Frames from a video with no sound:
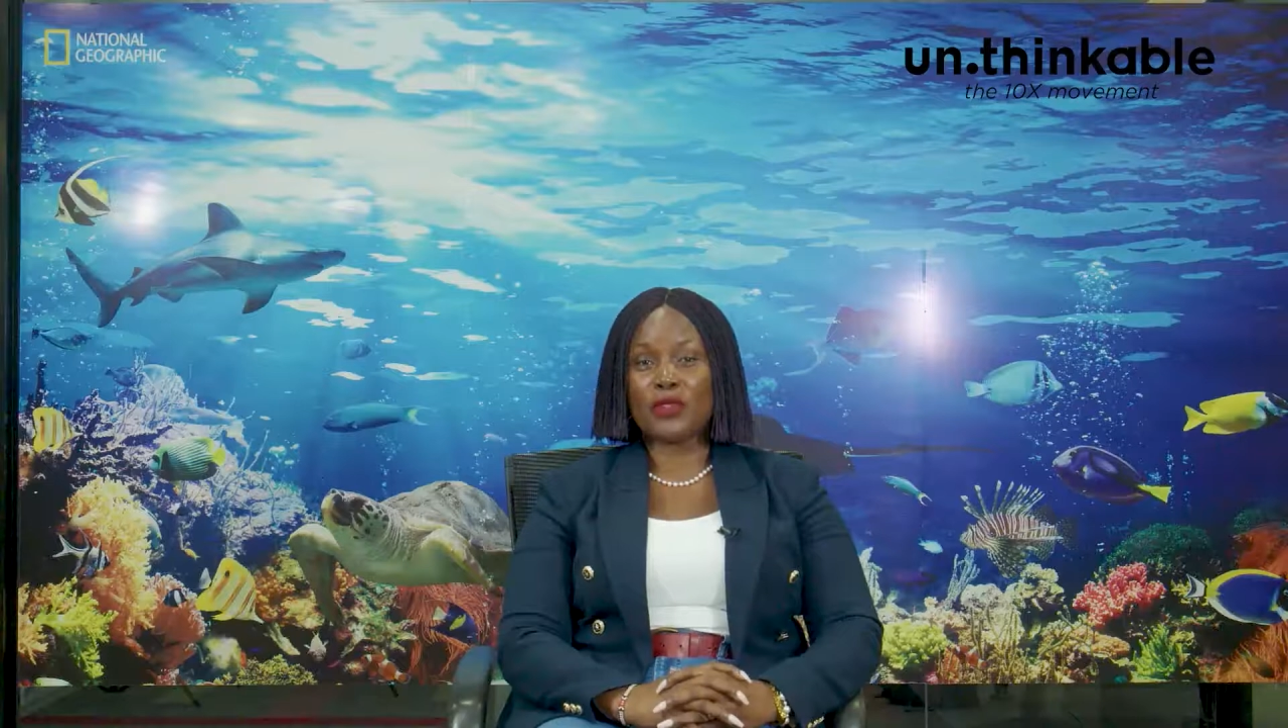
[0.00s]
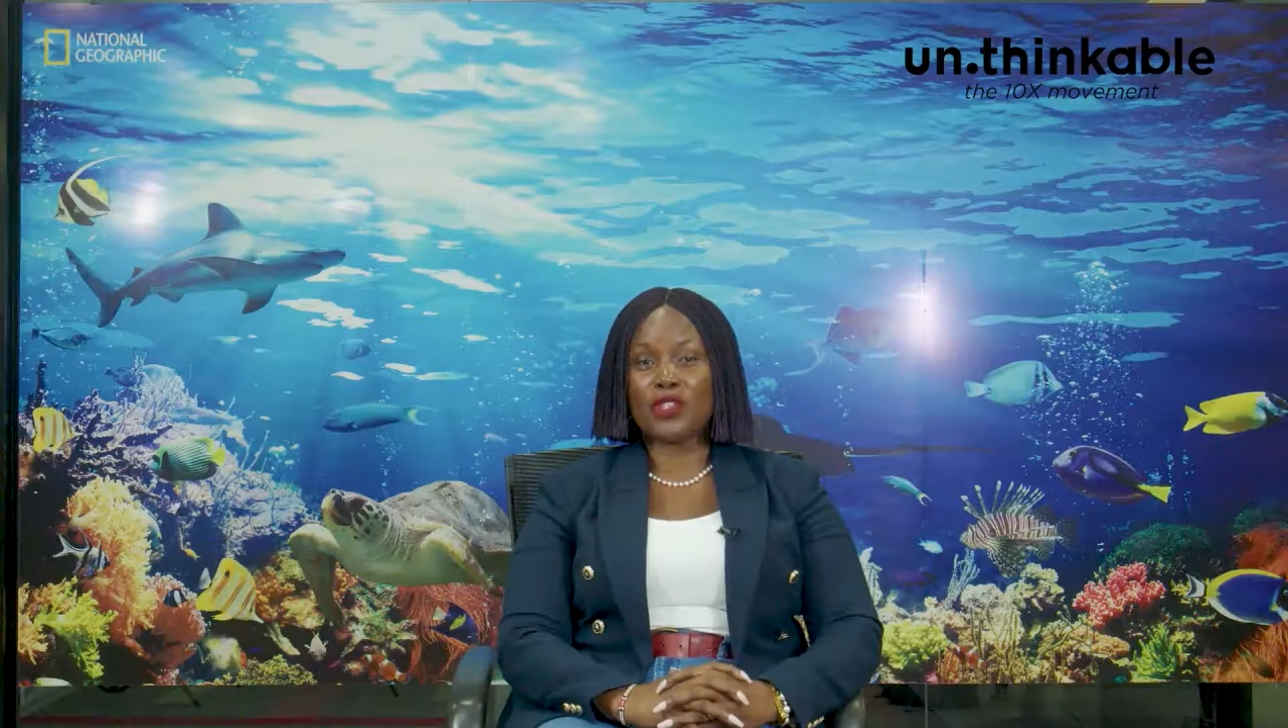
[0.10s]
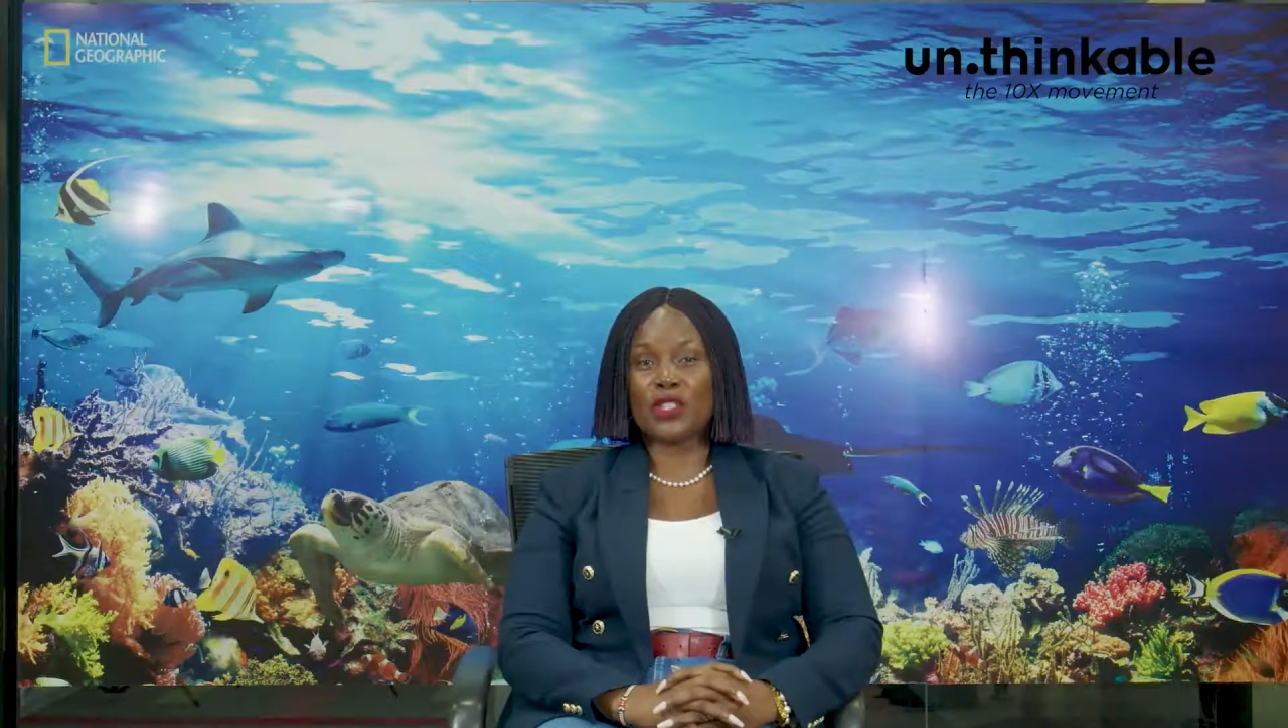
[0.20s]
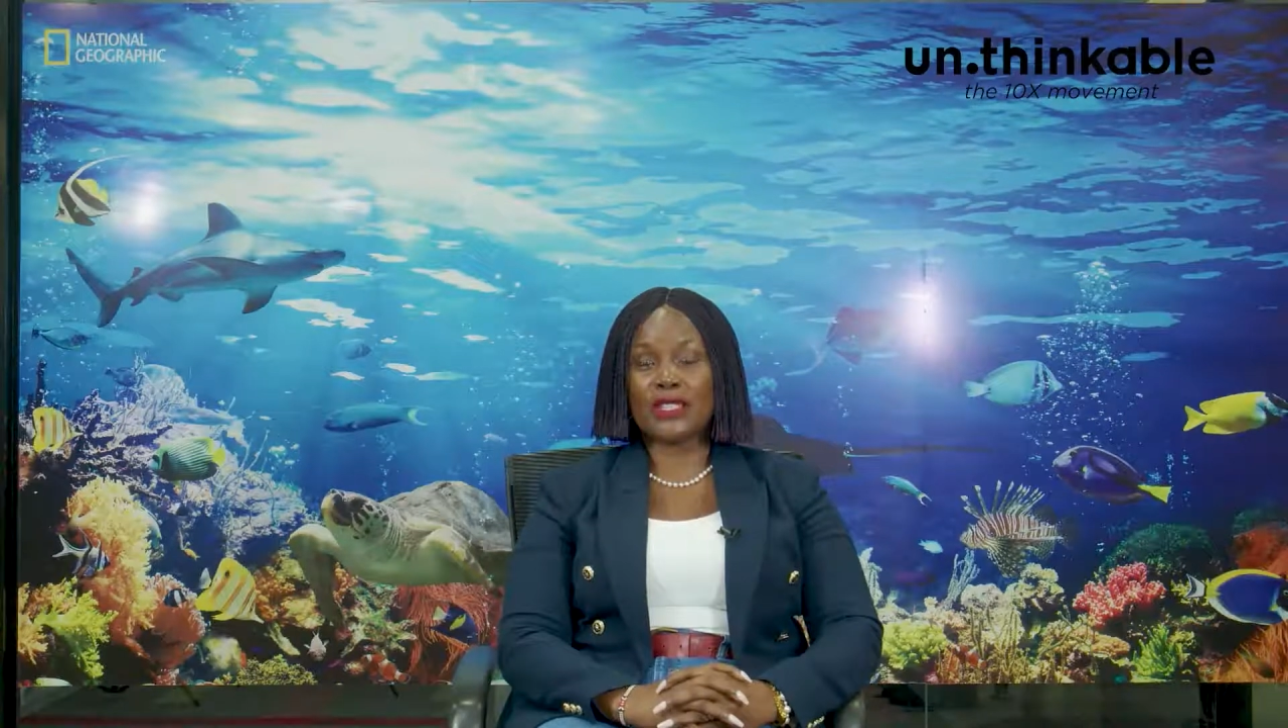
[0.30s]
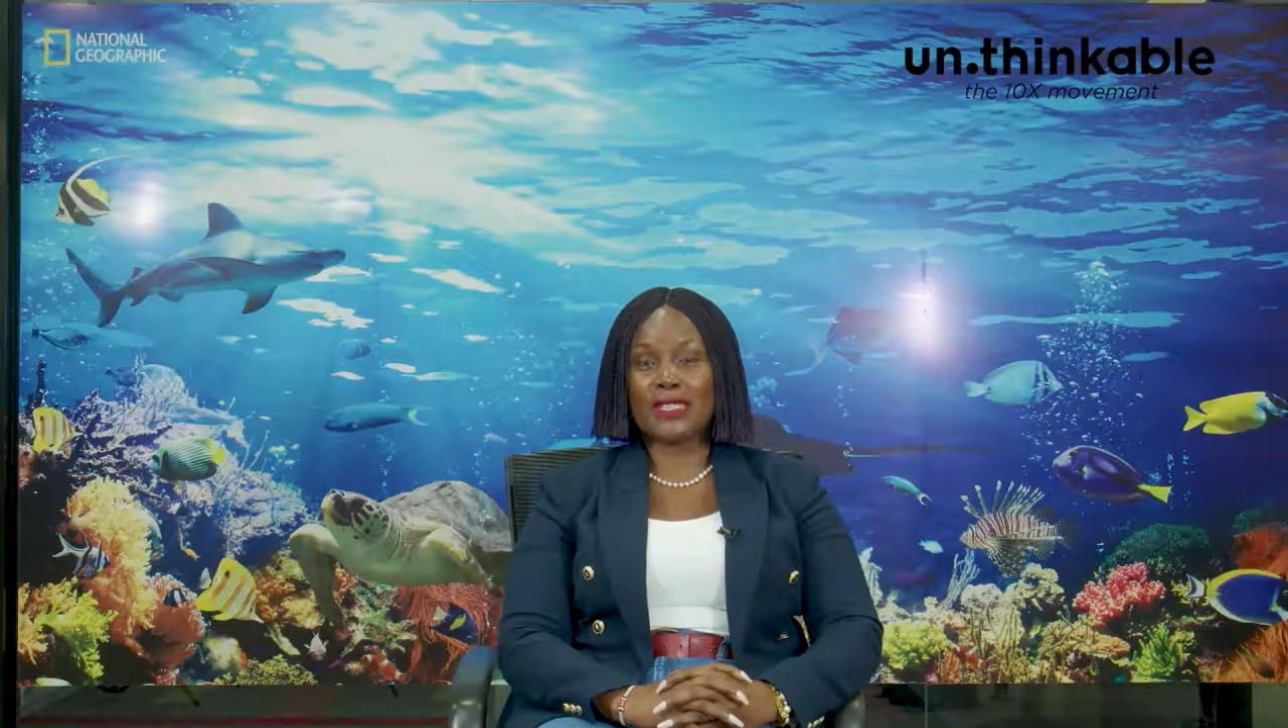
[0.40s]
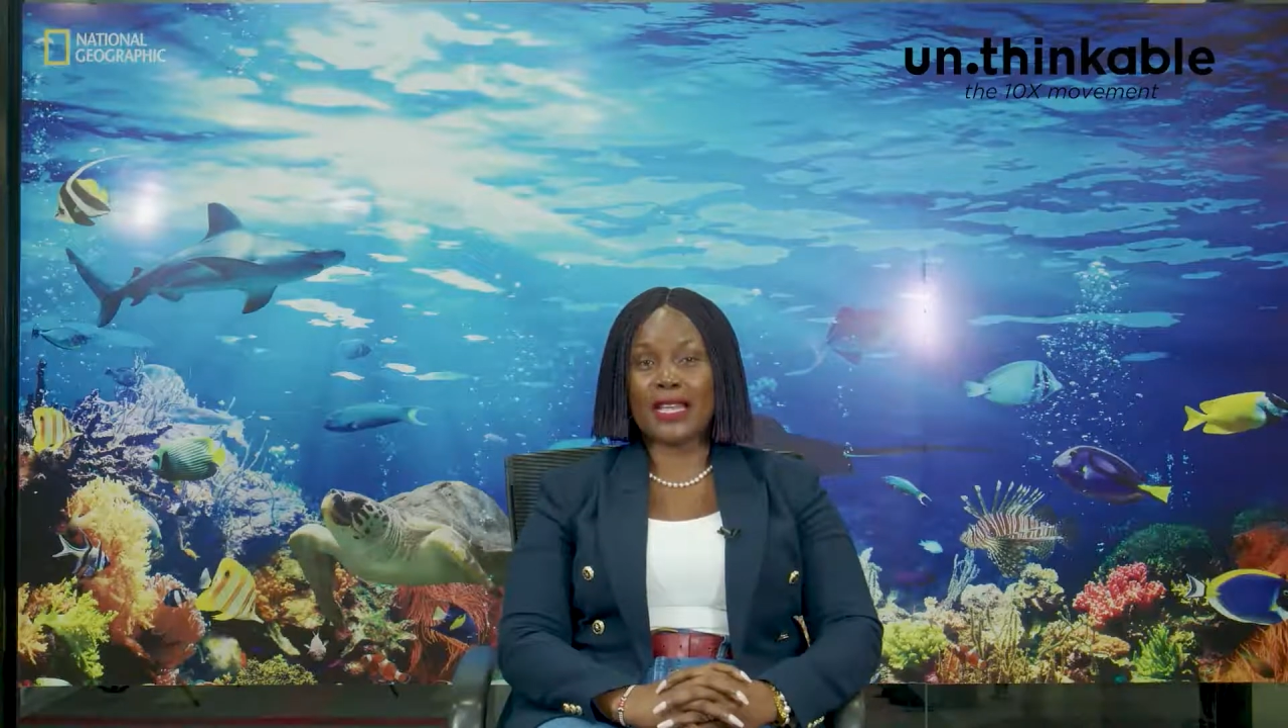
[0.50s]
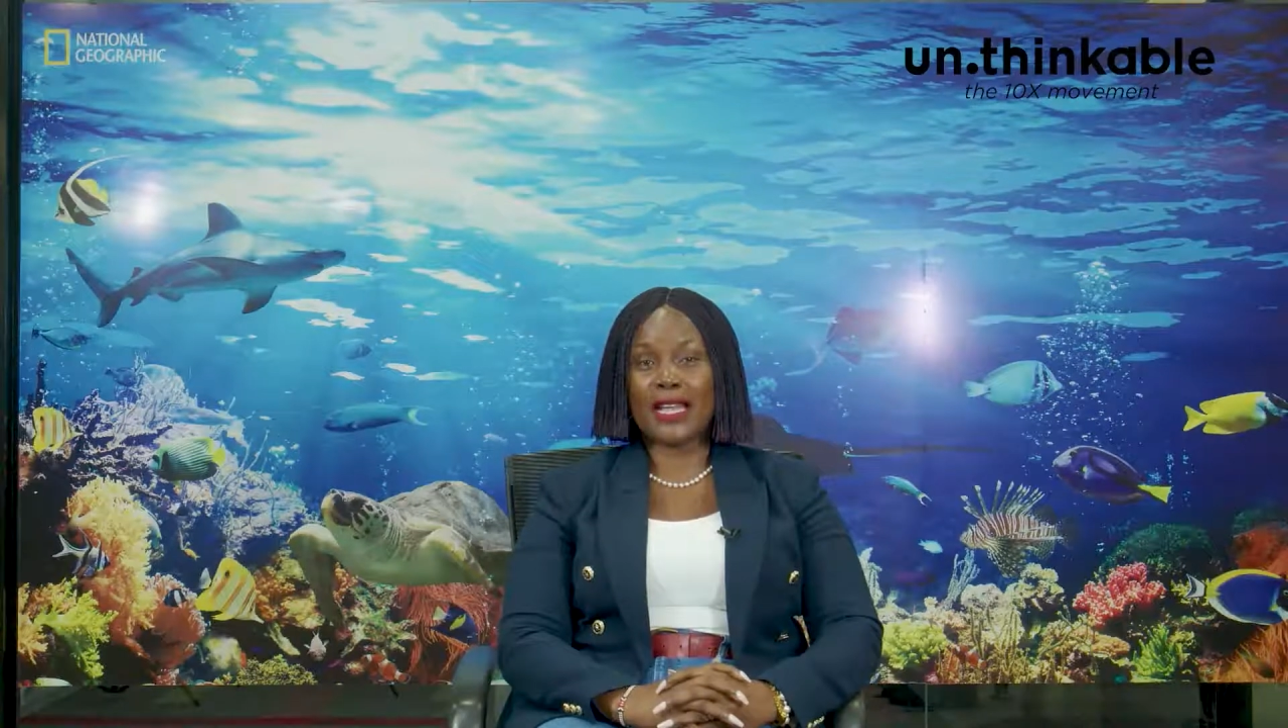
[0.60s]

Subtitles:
which is